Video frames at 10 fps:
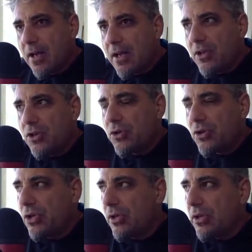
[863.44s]
you
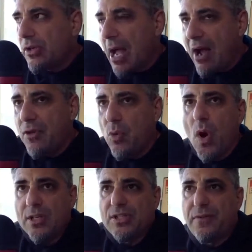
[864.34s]

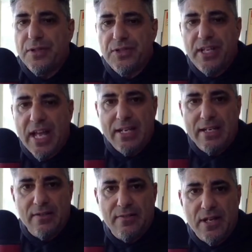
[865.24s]
want a sophisticated
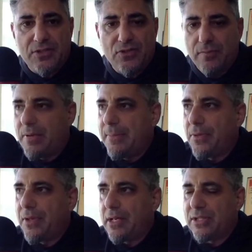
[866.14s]
investor, and people
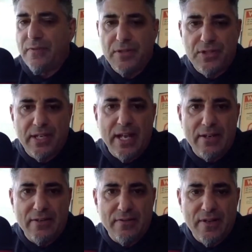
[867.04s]
think a
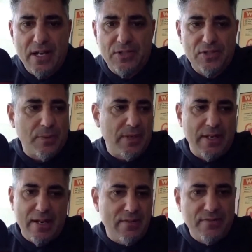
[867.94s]
sophisticated investor is somebody
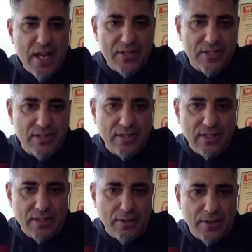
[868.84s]
that invests
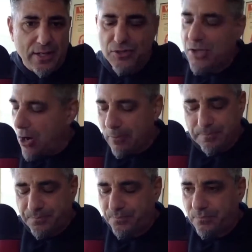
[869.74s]
in things. No,
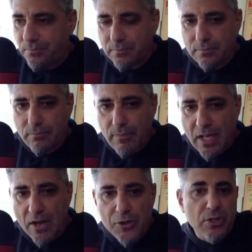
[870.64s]

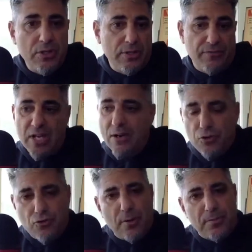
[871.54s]
you can. If Donald
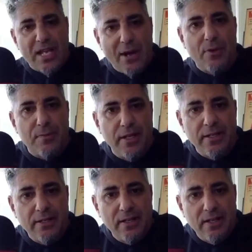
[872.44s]
Trump sat with
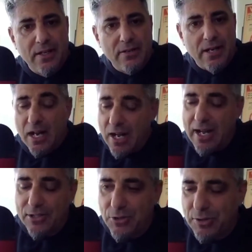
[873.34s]
me, and I
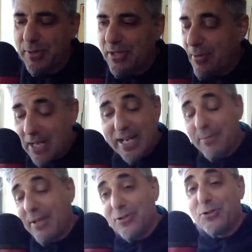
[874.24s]
hate to use him, I can't
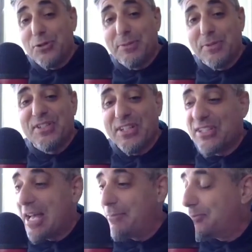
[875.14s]
believe I just used him as an
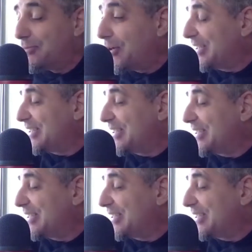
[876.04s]
example, bro. I just